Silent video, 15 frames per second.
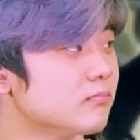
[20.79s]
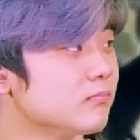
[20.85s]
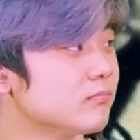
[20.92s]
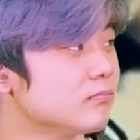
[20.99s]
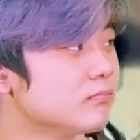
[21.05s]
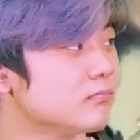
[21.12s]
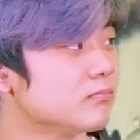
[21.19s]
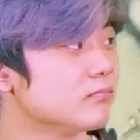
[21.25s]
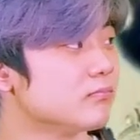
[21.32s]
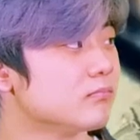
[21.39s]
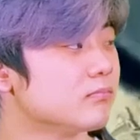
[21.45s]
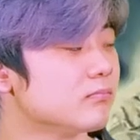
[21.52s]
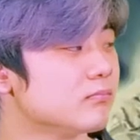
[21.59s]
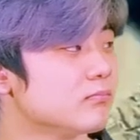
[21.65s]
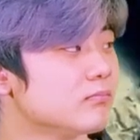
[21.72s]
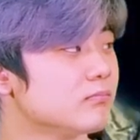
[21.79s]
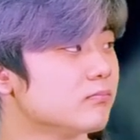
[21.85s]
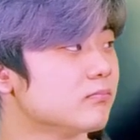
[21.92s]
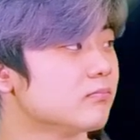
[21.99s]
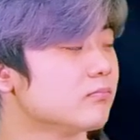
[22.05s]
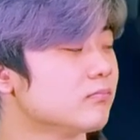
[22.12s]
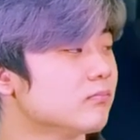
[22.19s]

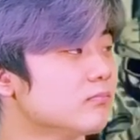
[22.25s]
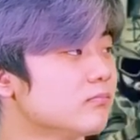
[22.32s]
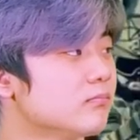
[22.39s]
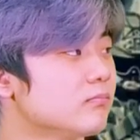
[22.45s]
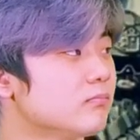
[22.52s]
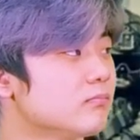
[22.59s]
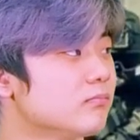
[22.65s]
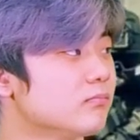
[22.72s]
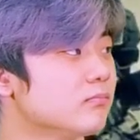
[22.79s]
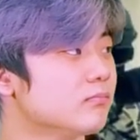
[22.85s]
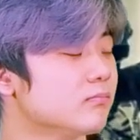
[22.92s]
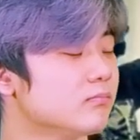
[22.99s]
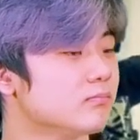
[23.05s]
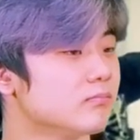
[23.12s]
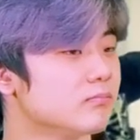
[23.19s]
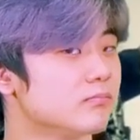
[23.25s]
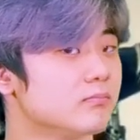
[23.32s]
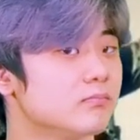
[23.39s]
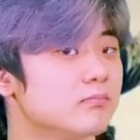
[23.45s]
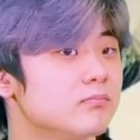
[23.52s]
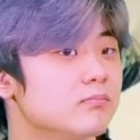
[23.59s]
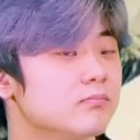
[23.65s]

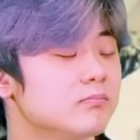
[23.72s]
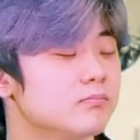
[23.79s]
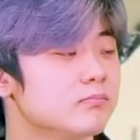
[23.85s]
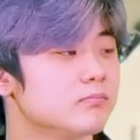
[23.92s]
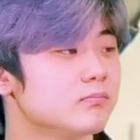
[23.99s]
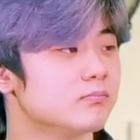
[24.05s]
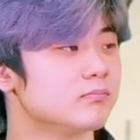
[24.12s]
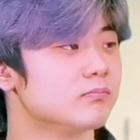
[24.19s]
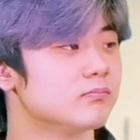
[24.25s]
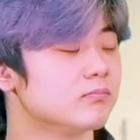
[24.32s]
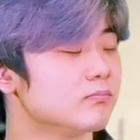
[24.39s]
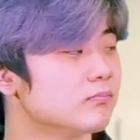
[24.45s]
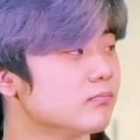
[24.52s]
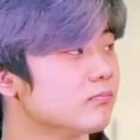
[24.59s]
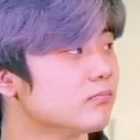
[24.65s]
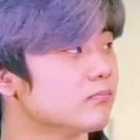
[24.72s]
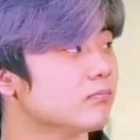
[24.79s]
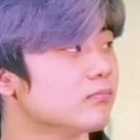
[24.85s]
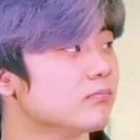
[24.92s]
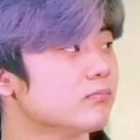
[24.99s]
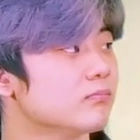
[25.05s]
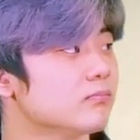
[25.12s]

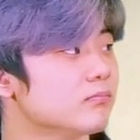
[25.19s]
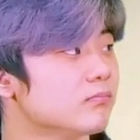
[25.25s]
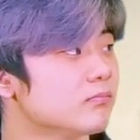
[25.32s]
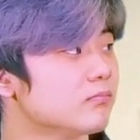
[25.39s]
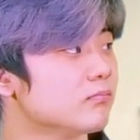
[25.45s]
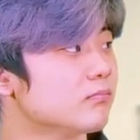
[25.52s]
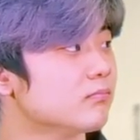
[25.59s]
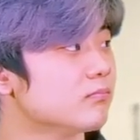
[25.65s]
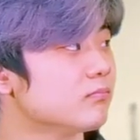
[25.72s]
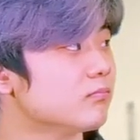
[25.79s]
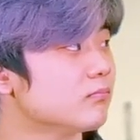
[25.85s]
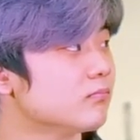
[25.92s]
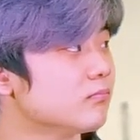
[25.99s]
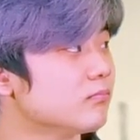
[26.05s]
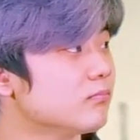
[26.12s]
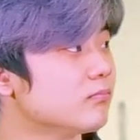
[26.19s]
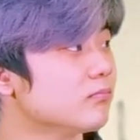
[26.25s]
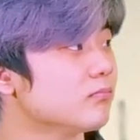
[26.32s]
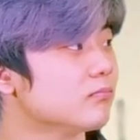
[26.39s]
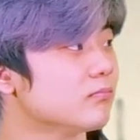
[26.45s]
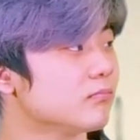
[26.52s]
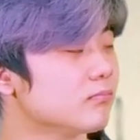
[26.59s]

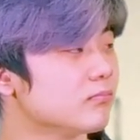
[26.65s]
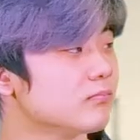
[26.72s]
The person shown says nothing.